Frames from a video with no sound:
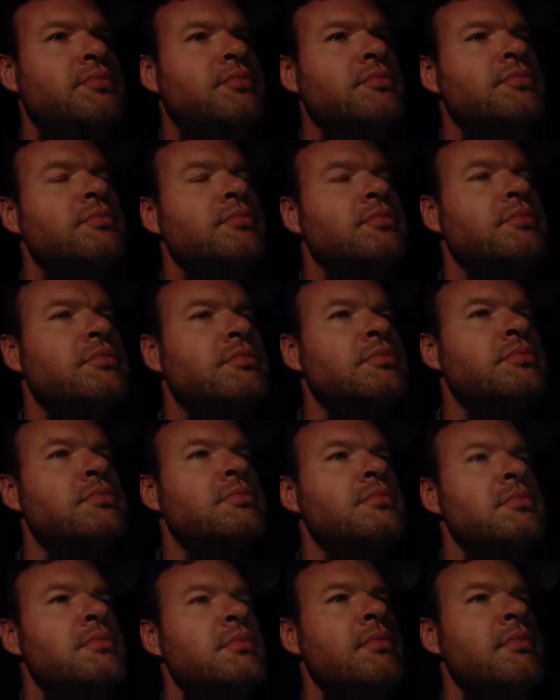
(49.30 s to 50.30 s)

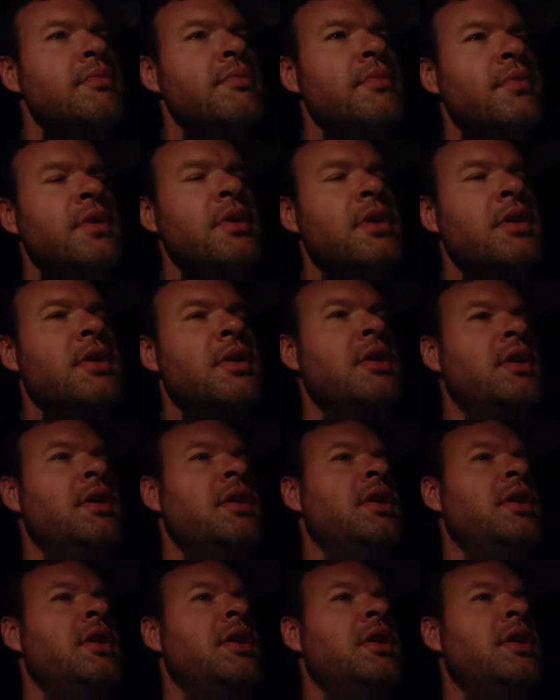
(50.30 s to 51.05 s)
[no speech]